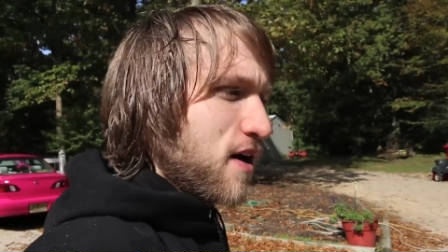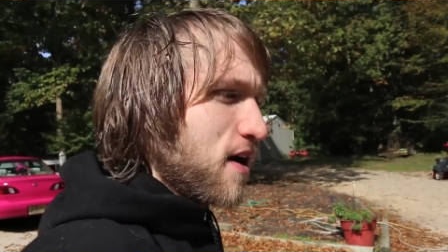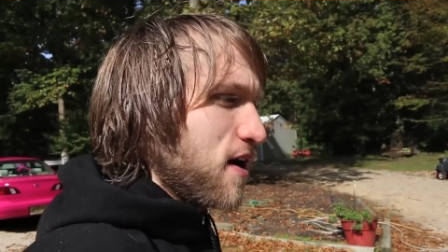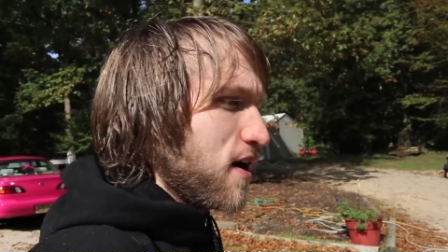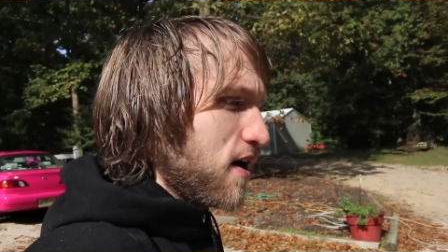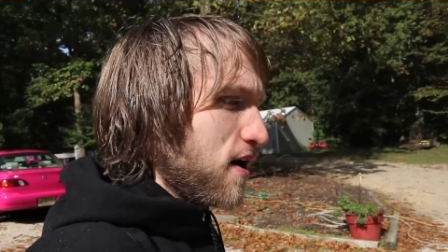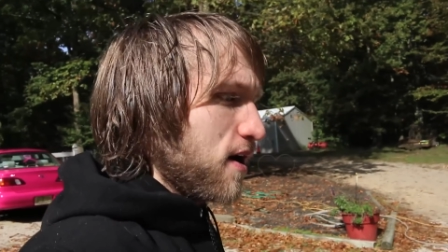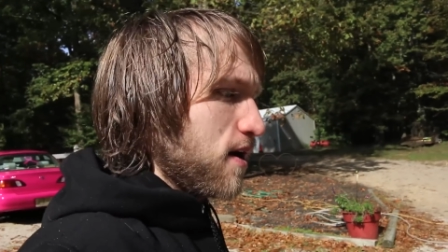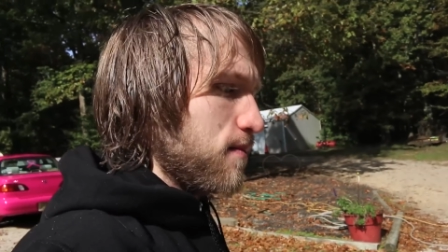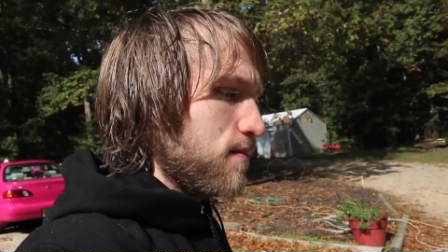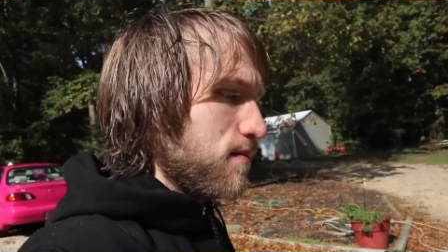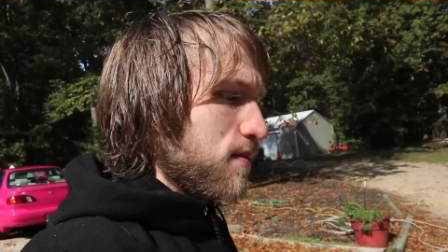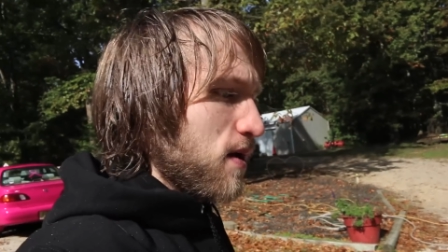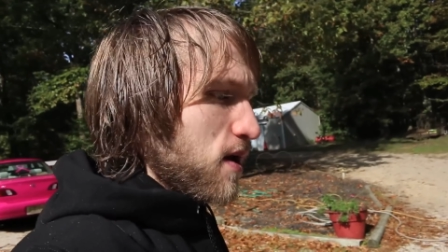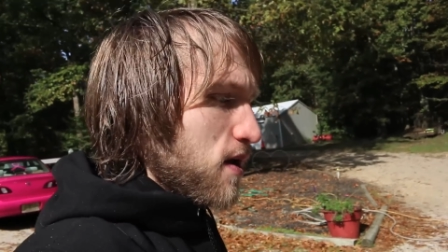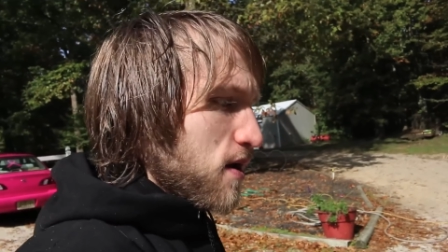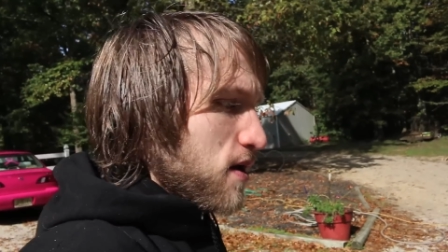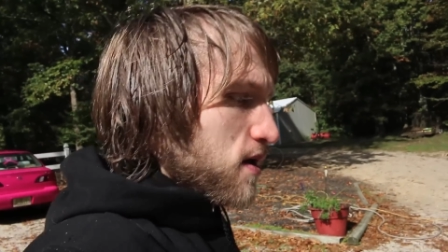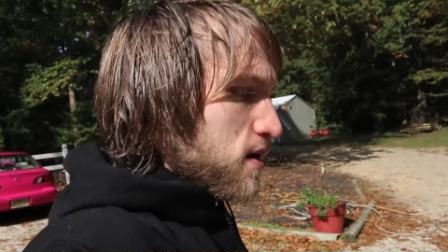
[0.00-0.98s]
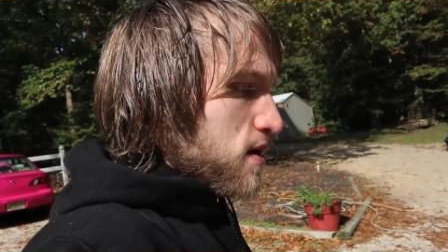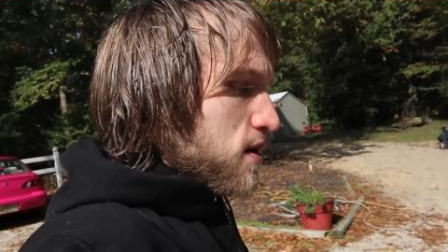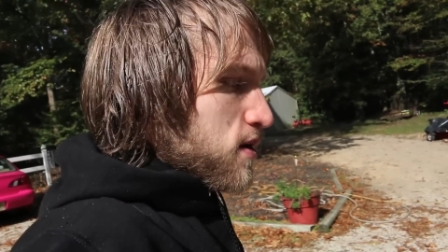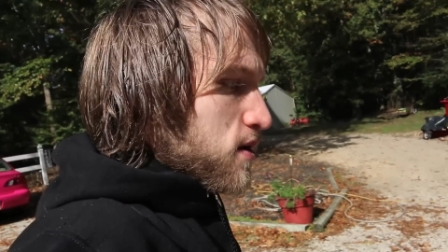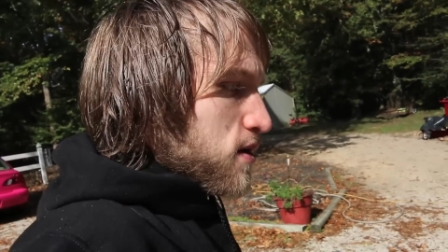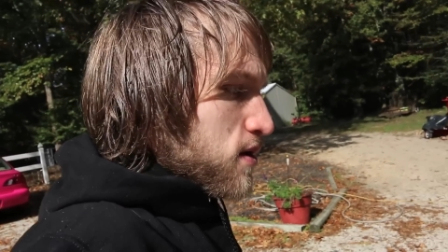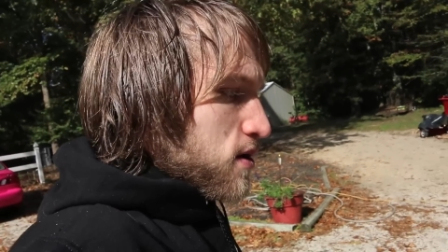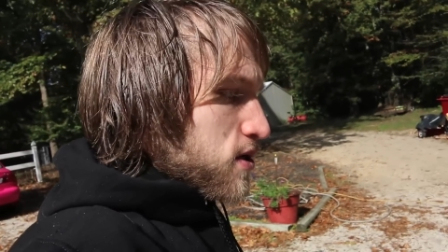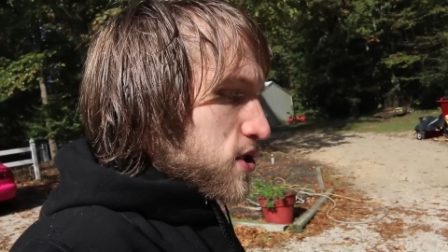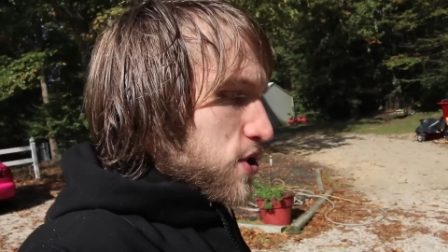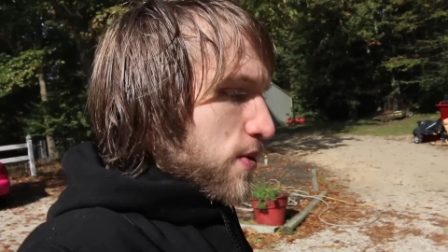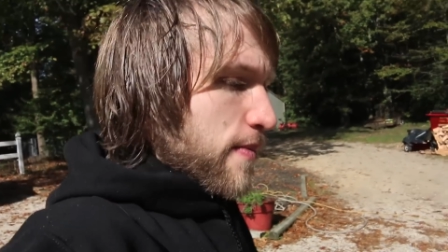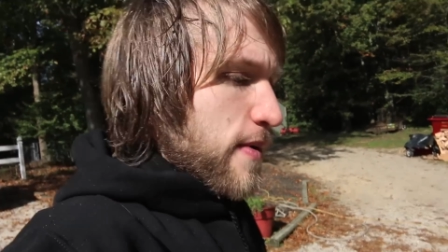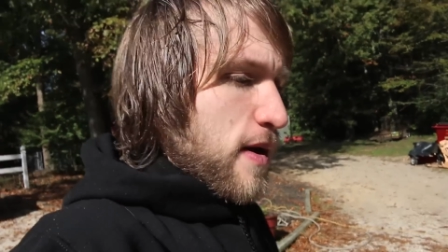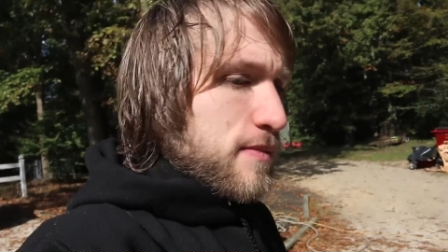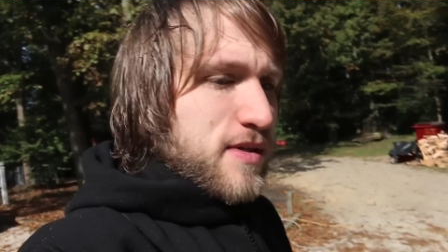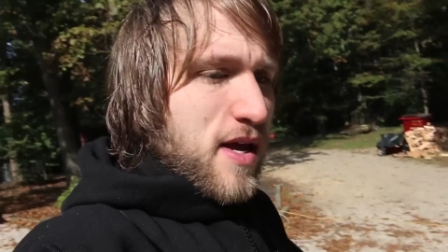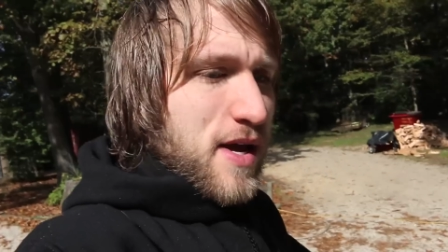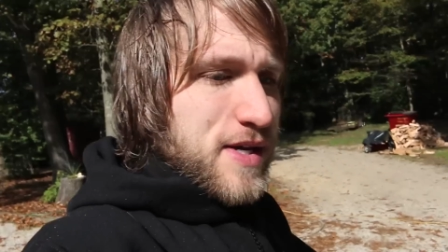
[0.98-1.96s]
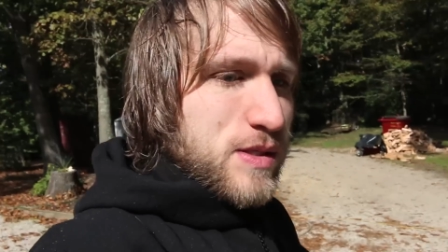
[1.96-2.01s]
Um, so my
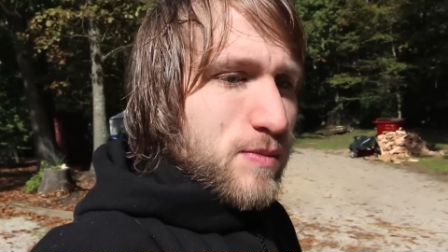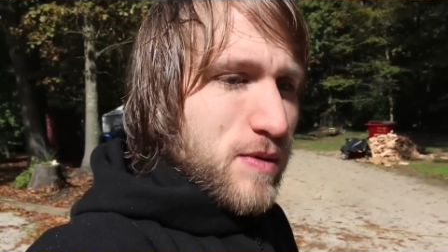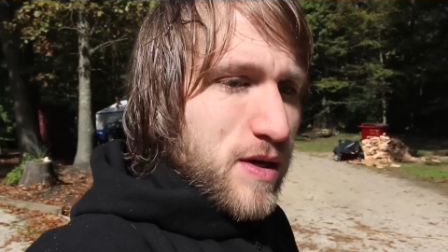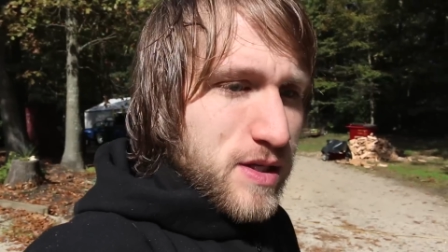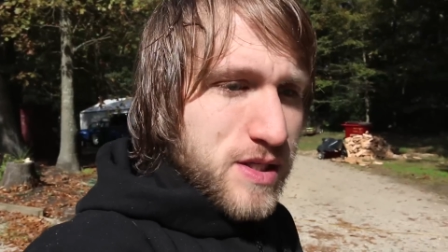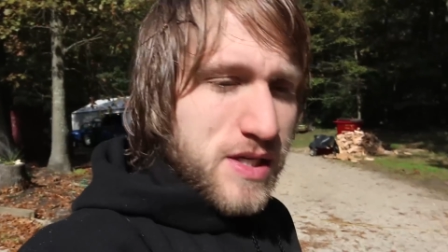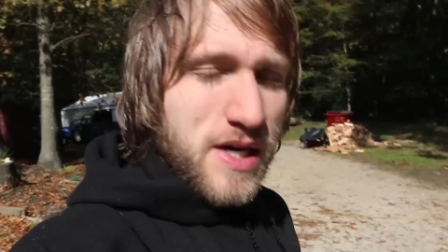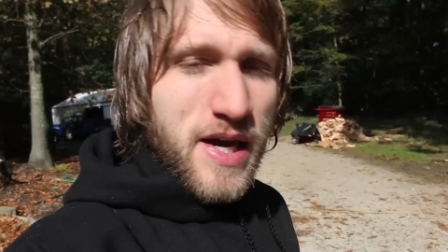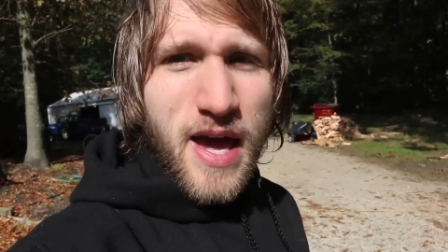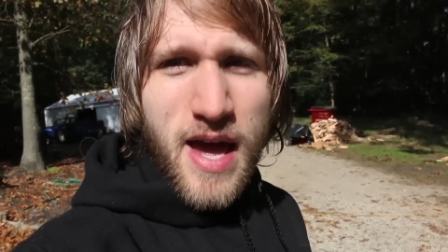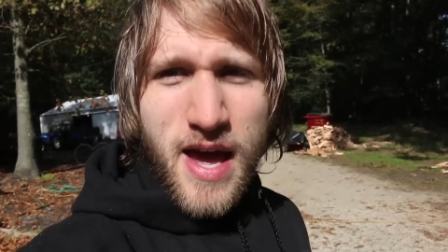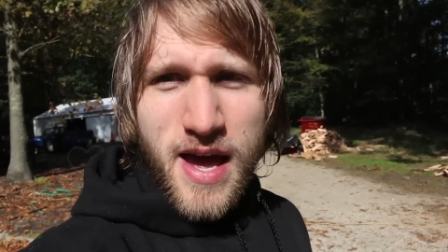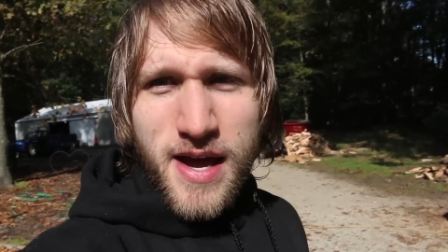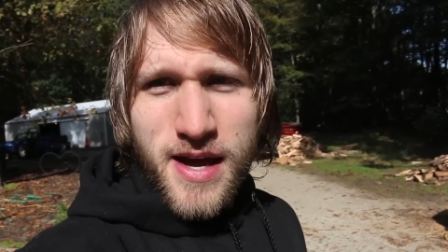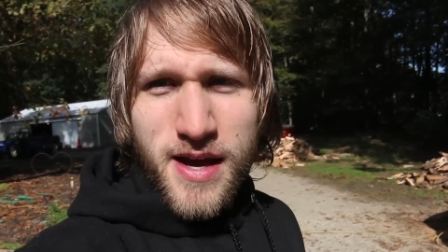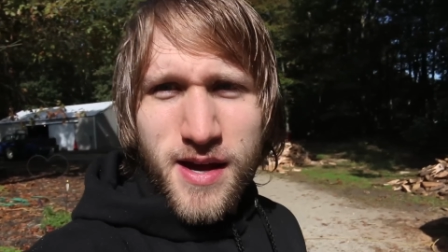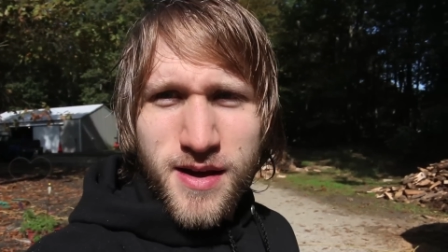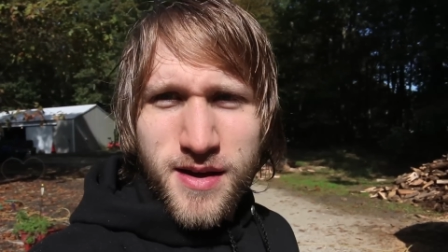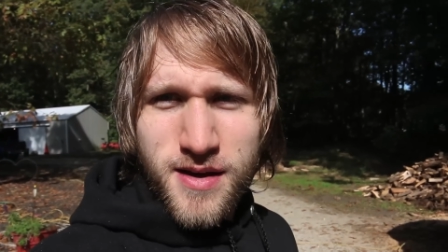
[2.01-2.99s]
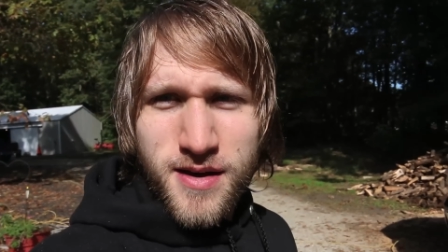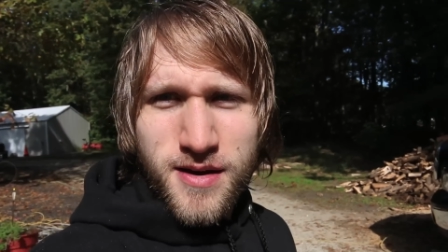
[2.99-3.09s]
mom texted me, it was like, hey,